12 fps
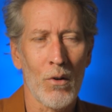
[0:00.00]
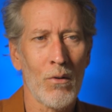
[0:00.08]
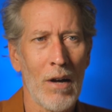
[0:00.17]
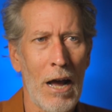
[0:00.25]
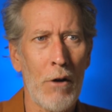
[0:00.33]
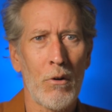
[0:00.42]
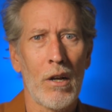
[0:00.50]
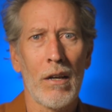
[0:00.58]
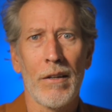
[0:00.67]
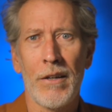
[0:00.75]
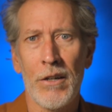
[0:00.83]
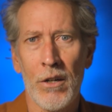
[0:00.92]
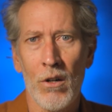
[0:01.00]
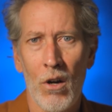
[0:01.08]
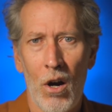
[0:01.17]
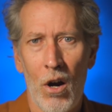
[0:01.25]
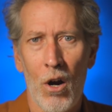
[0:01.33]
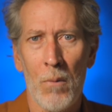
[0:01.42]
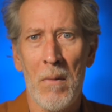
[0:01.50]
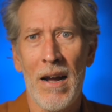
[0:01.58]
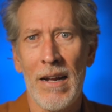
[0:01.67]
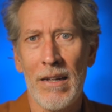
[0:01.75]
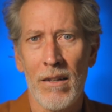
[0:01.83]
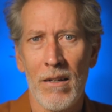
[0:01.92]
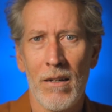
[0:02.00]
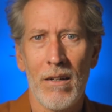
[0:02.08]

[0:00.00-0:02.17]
how clear are my